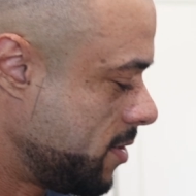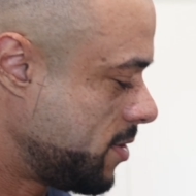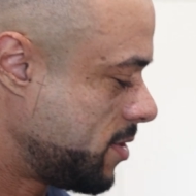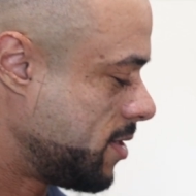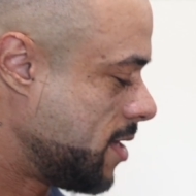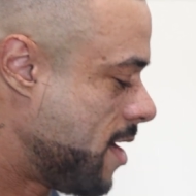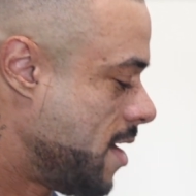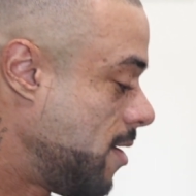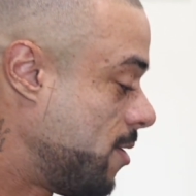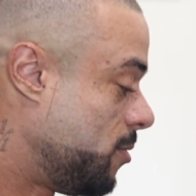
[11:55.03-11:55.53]

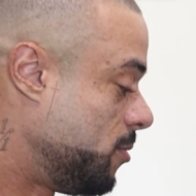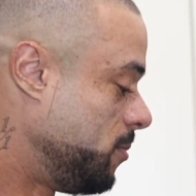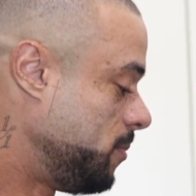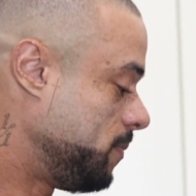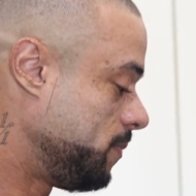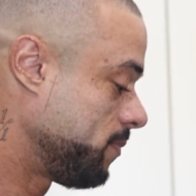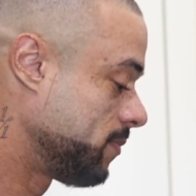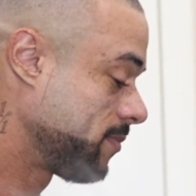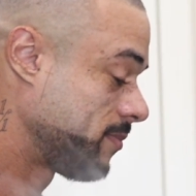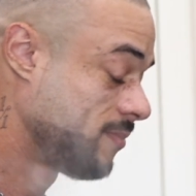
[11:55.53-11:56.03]
So
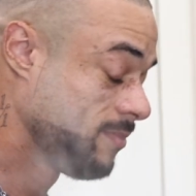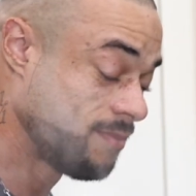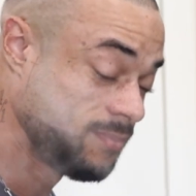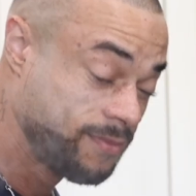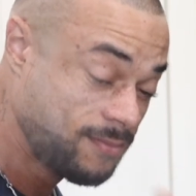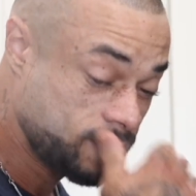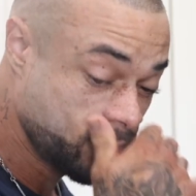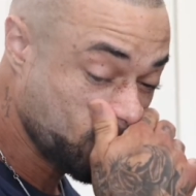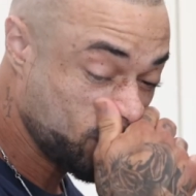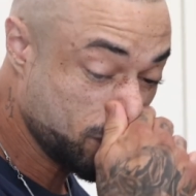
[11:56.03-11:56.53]

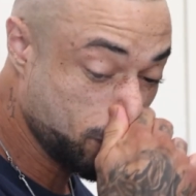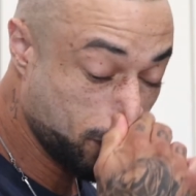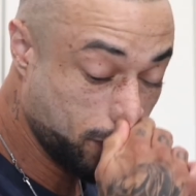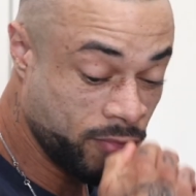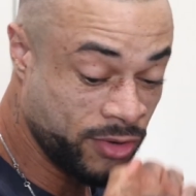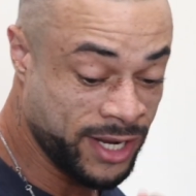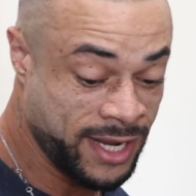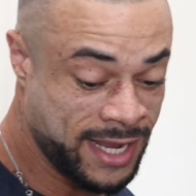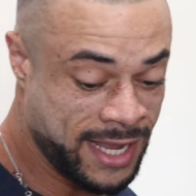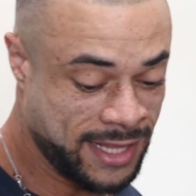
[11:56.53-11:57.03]

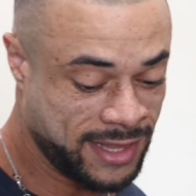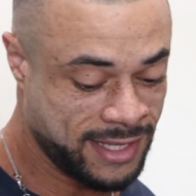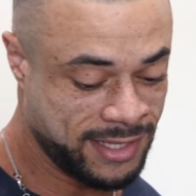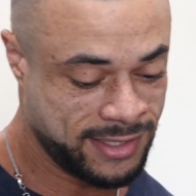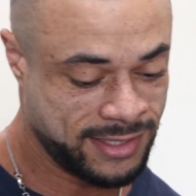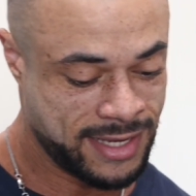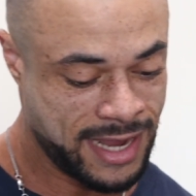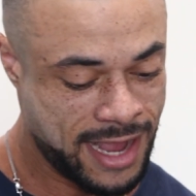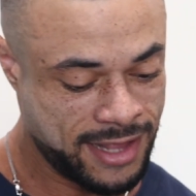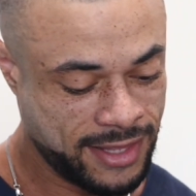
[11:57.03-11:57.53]
we're gonna get
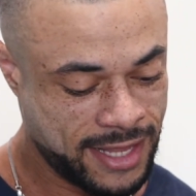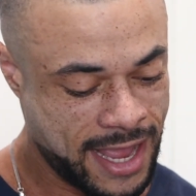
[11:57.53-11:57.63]
this down